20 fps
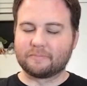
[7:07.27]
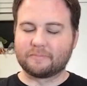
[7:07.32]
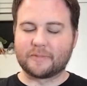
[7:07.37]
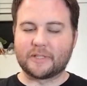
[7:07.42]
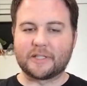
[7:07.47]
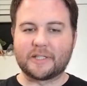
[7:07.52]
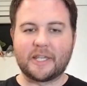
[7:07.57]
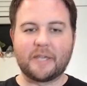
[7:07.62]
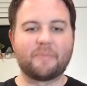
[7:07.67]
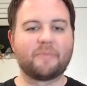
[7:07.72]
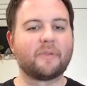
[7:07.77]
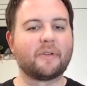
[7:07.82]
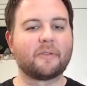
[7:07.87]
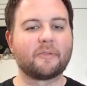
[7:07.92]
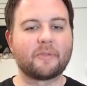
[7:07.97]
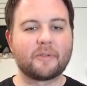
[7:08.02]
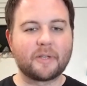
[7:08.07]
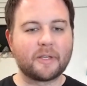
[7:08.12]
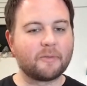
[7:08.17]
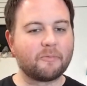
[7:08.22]
just keep
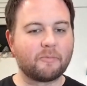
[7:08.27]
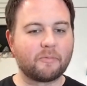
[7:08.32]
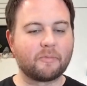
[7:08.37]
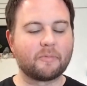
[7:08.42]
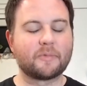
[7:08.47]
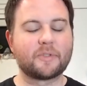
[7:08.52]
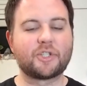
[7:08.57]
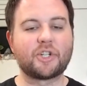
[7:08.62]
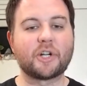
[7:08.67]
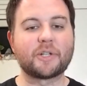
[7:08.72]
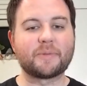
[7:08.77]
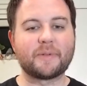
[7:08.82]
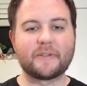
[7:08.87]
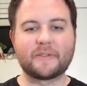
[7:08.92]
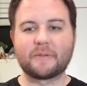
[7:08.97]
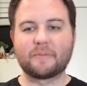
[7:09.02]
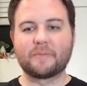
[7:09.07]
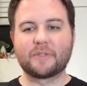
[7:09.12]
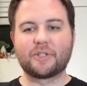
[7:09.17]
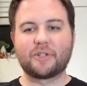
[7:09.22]
him. Sharks will have
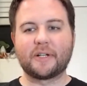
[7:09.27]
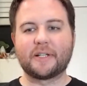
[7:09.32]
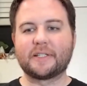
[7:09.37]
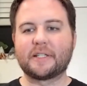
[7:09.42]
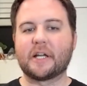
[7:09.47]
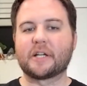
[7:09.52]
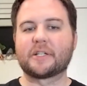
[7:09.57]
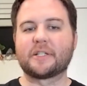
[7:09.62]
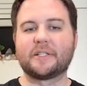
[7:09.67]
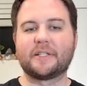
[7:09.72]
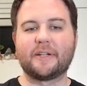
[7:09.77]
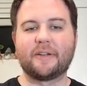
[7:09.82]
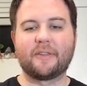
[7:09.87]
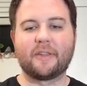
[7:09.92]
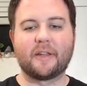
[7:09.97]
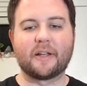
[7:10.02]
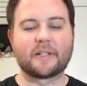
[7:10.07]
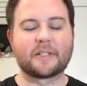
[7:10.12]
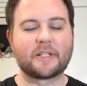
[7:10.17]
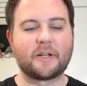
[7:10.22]
some transactions here in
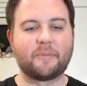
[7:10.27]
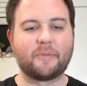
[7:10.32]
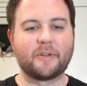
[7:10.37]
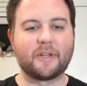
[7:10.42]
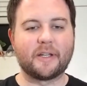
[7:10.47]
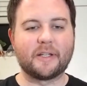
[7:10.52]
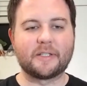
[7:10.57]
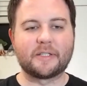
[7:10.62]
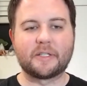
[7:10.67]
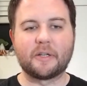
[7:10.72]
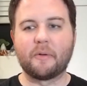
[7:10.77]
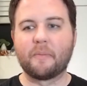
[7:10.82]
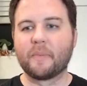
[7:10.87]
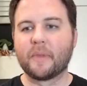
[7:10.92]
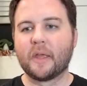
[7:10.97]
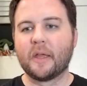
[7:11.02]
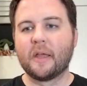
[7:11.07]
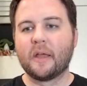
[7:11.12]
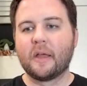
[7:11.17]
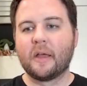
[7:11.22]
the next couple days. So
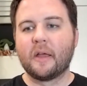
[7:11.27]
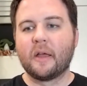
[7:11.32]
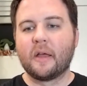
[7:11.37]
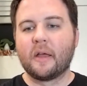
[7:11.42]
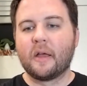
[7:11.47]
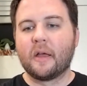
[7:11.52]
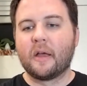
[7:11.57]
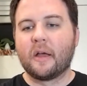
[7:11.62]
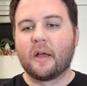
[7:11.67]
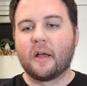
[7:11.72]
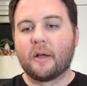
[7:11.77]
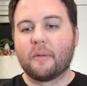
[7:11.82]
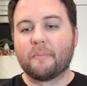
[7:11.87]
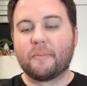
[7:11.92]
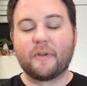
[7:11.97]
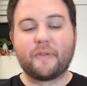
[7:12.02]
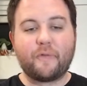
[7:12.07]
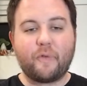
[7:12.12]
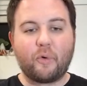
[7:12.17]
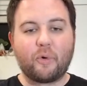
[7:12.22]

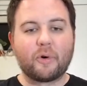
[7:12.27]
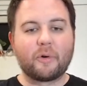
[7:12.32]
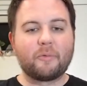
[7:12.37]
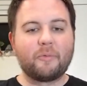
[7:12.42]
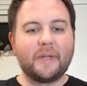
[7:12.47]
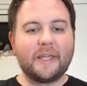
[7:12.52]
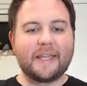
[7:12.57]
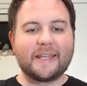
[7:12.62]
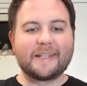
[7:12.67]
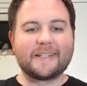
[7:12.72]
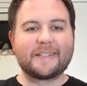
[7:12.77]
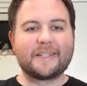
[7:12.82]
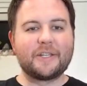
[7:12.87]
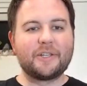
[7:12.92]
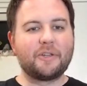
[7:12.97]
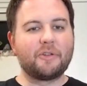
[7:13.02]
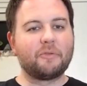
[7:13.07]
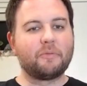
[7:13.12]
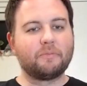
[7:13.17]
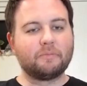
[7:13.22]
before we
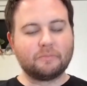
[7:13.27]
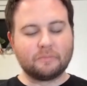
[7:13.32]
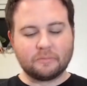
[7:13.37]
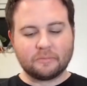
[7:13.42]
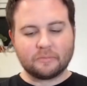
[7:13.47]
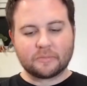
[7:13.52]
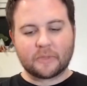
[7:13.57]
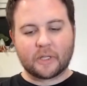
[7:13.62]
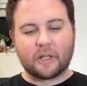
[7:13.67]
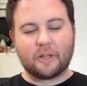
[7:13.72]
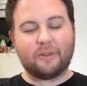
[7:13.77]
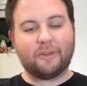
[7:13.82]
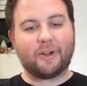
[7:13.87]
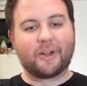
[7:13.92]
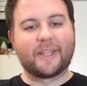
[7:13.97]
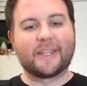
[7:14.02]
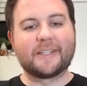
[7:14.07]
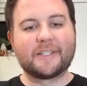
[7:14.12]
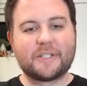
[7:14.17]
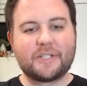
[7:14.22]
continue,
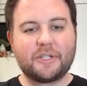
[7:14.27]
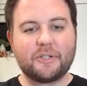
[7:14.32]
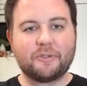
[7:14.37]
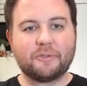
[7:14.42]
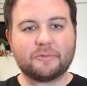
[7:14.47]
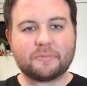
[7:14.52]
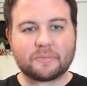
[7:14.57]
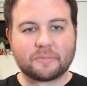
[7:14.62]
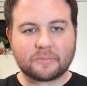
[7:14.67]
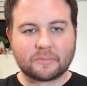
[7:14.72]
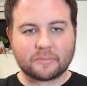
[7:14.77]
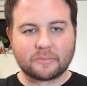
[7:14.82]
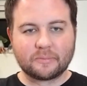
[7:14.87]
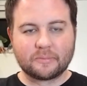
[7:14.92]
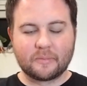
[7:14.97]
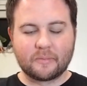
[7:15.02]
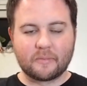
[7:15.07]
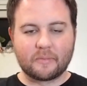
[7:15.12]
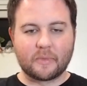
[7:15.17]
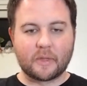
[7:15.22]
look into
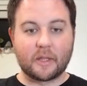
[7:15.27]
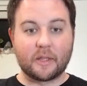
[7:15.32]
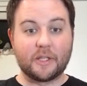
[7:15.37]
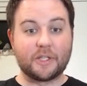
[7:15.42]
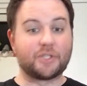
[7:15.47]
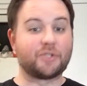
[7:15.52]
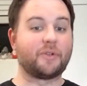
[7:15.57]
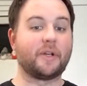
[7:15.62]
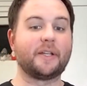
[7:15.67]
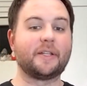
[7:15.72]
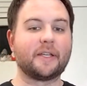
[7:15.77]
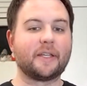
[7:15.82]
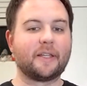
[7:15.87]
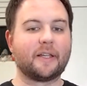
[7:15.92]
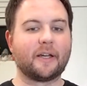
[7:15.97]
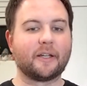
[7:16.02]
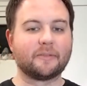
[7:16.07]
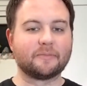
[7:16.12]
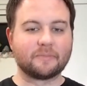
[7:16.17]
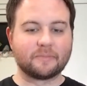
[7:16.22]
this trade
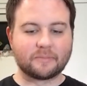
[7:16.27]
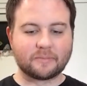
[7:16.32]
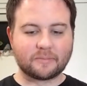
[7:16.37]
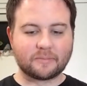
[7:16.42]
deadline,